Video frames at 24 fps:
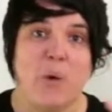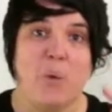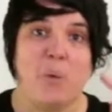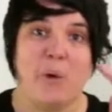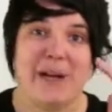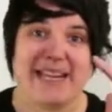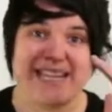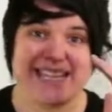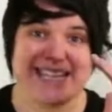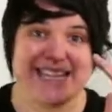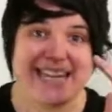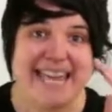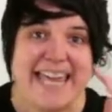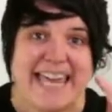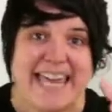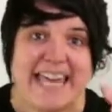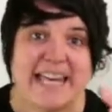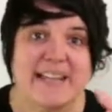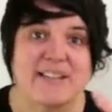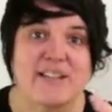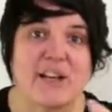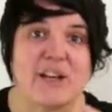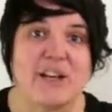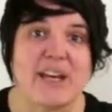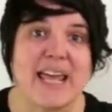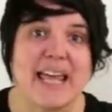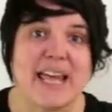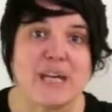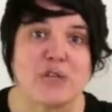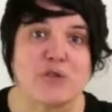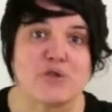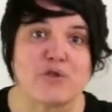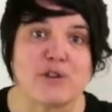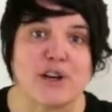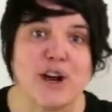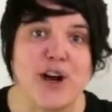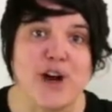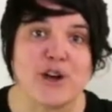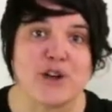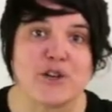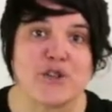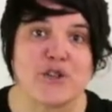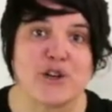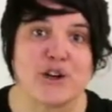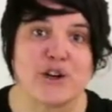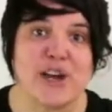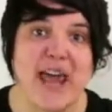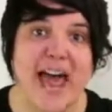We need an
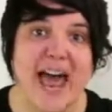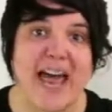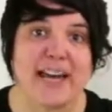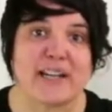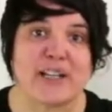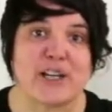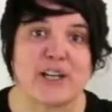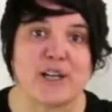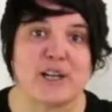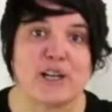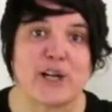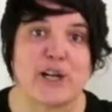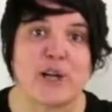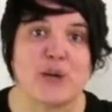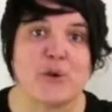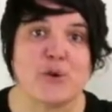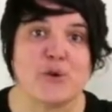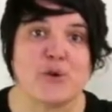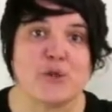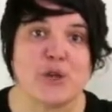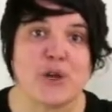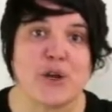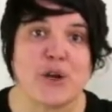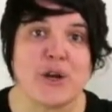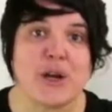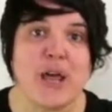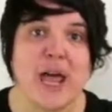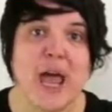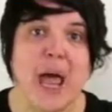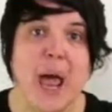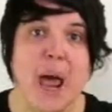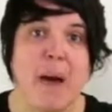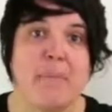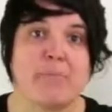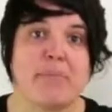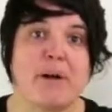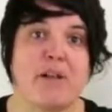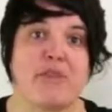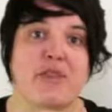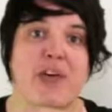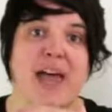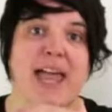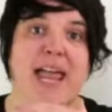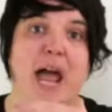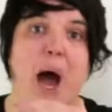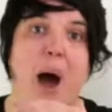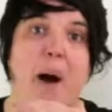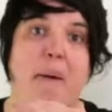introduction and conclusion, but
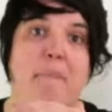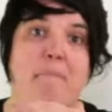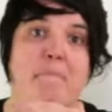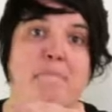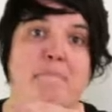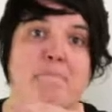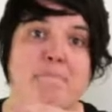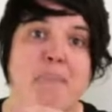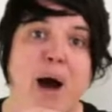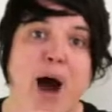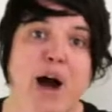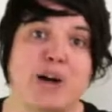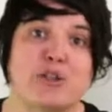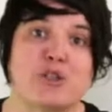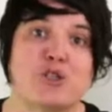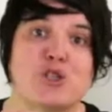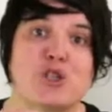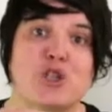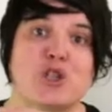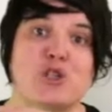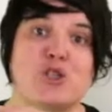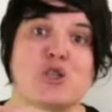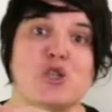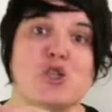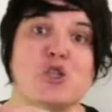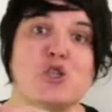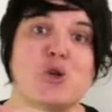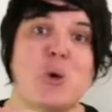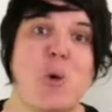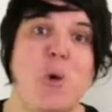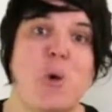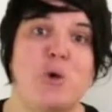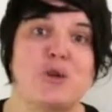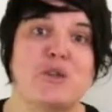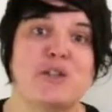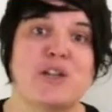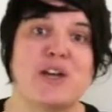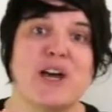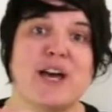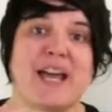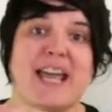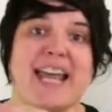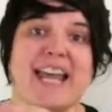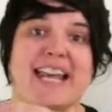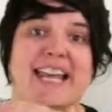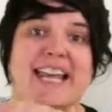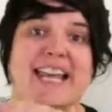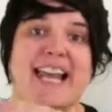they are much
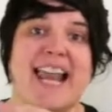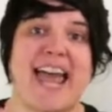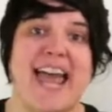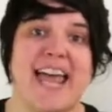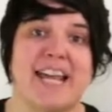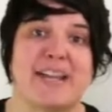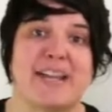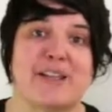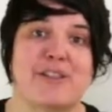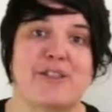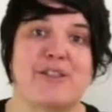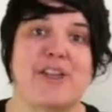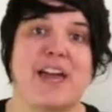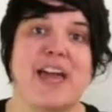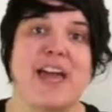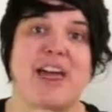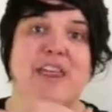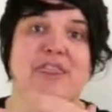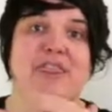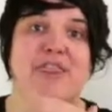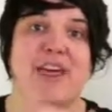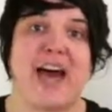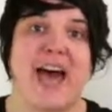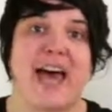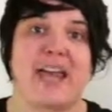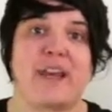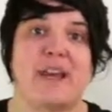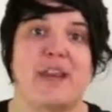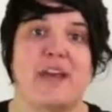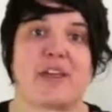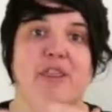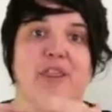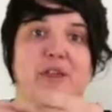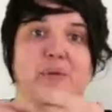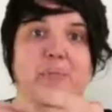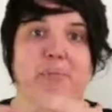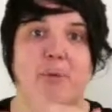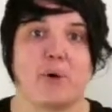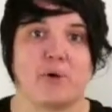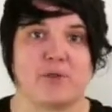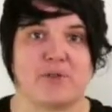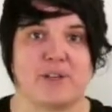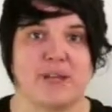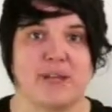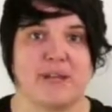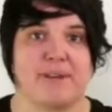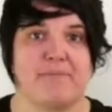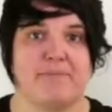shorter in length than the
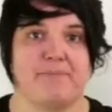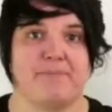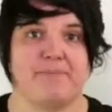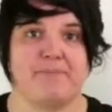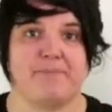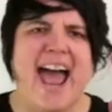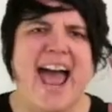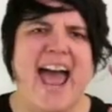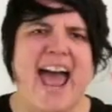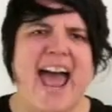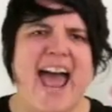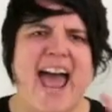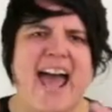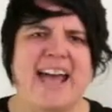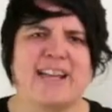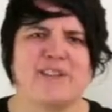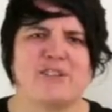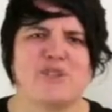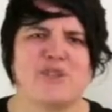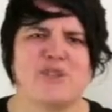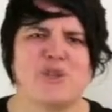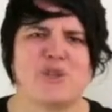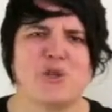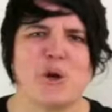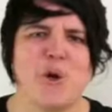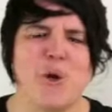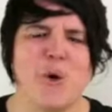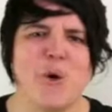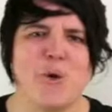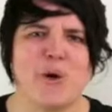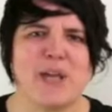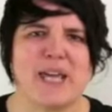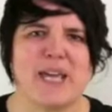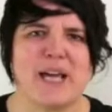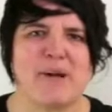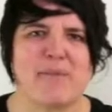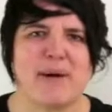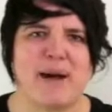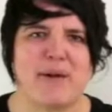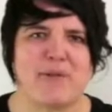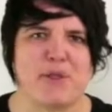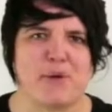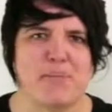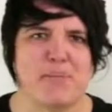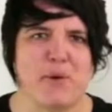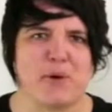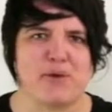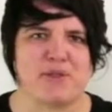body. And talking about
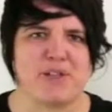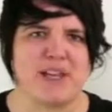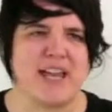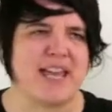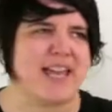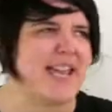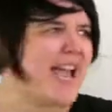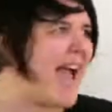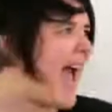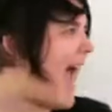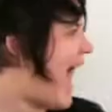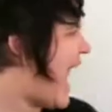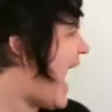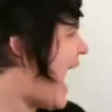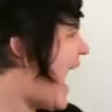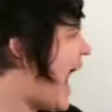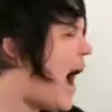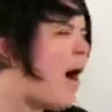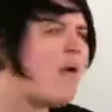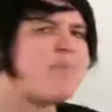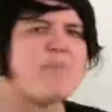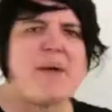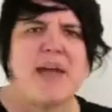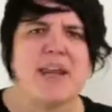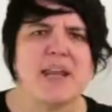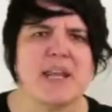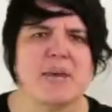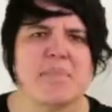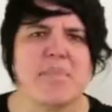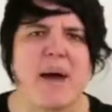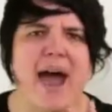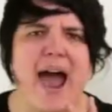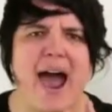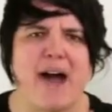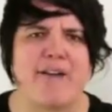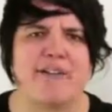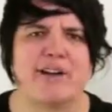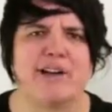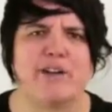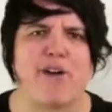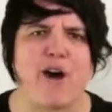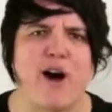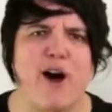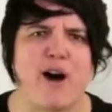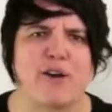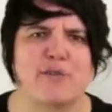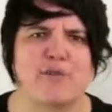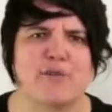the body, how many
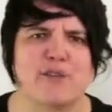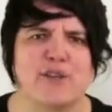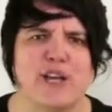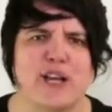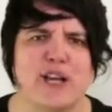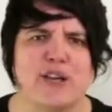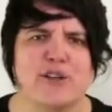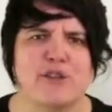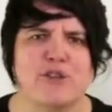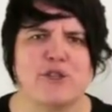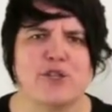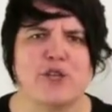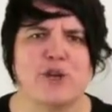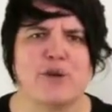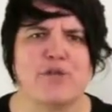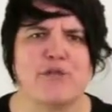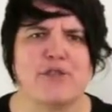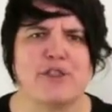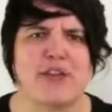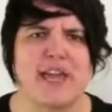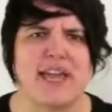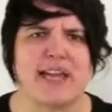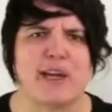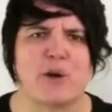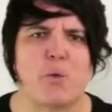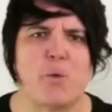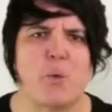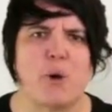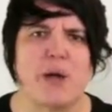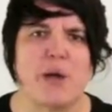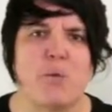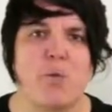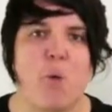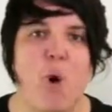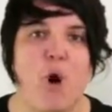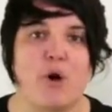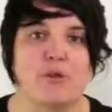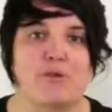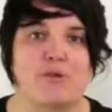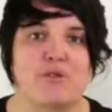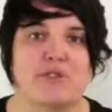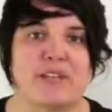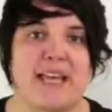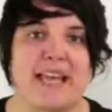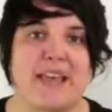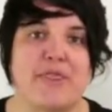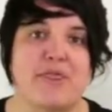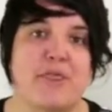paragraphs do you think we
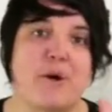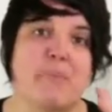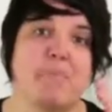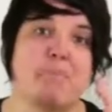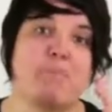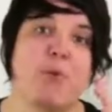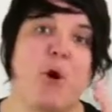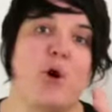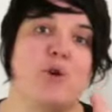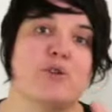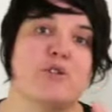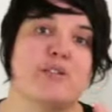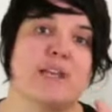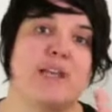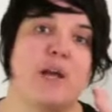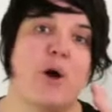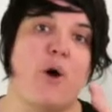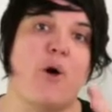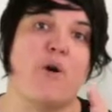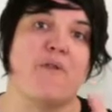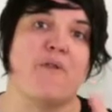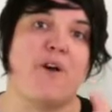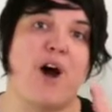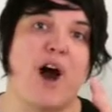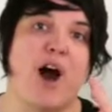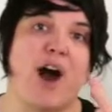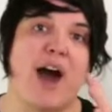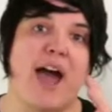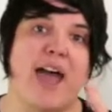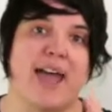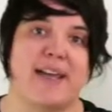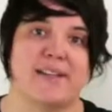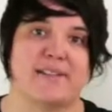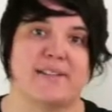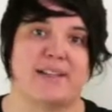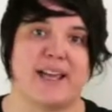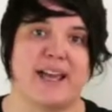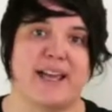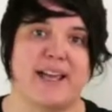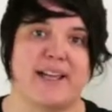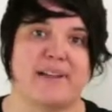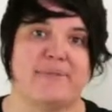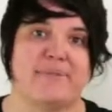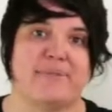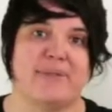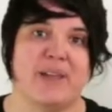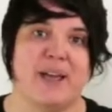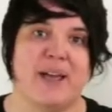want in the body of our
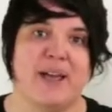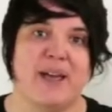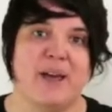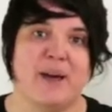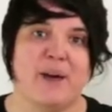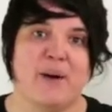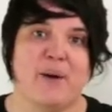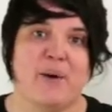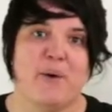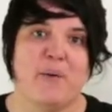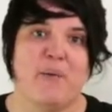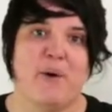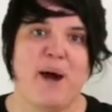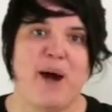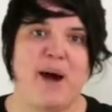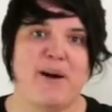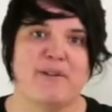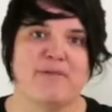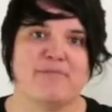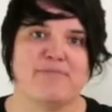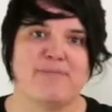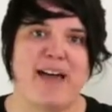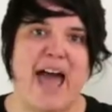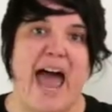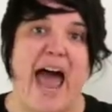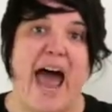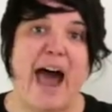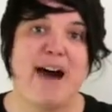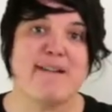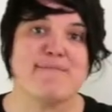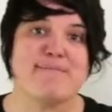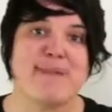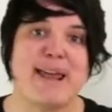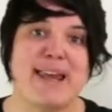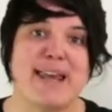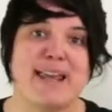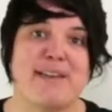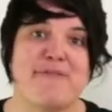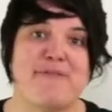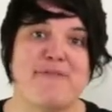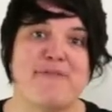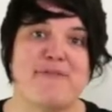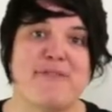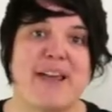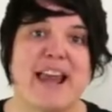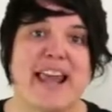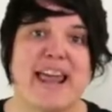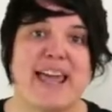essay? Well, how many
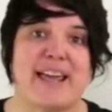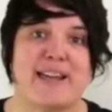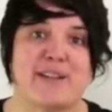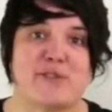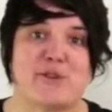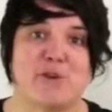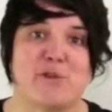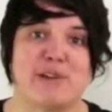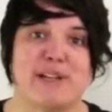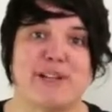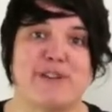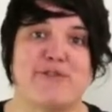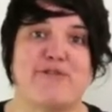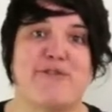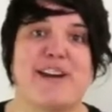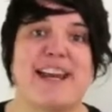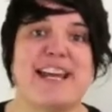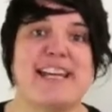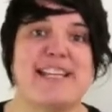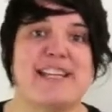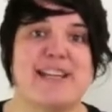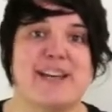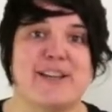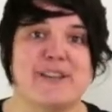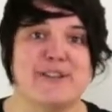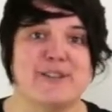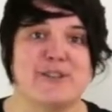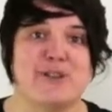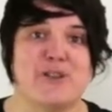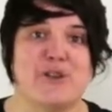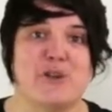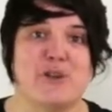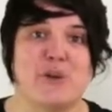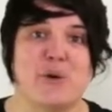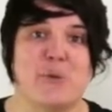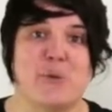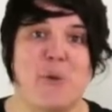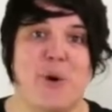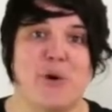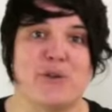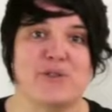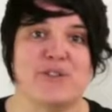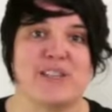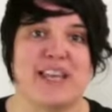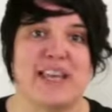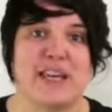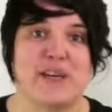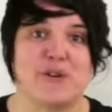fillings or ingredients do you
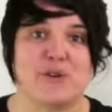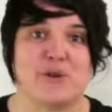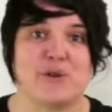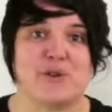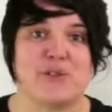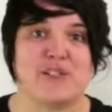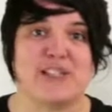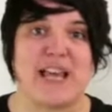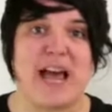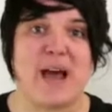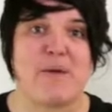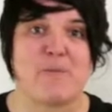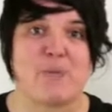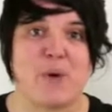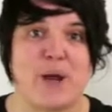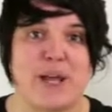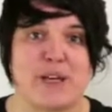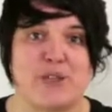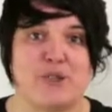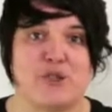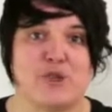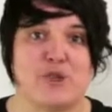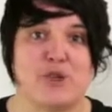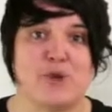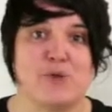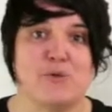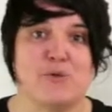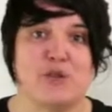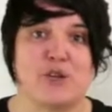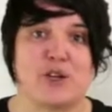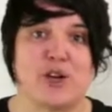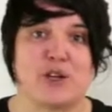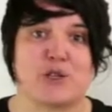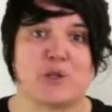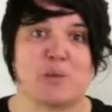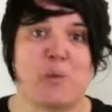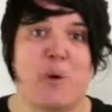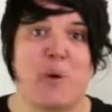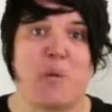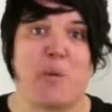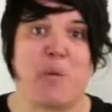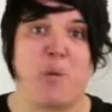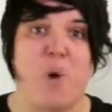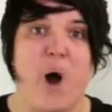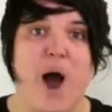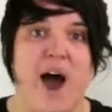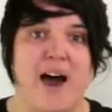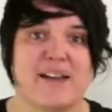want in your sandwich? Do you just want
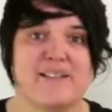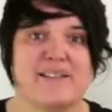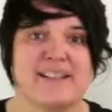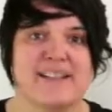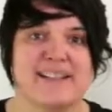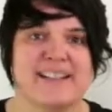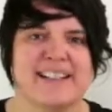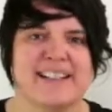one?